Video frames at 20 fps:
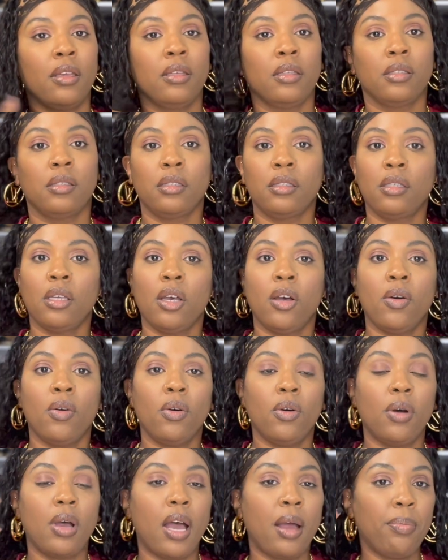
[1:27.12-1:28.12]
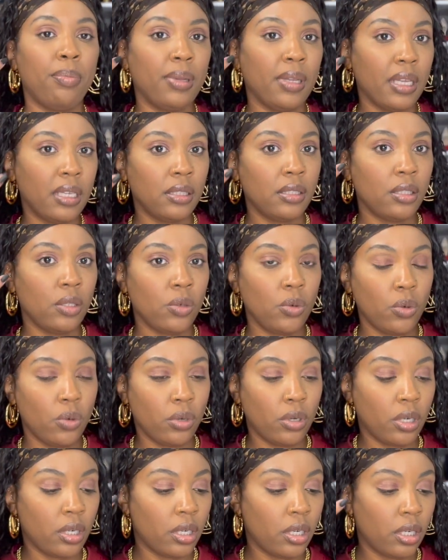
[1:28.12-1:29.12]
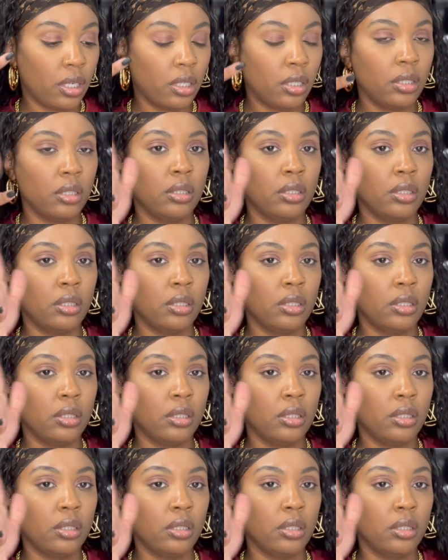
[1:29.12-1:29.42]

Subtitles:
so I placed the order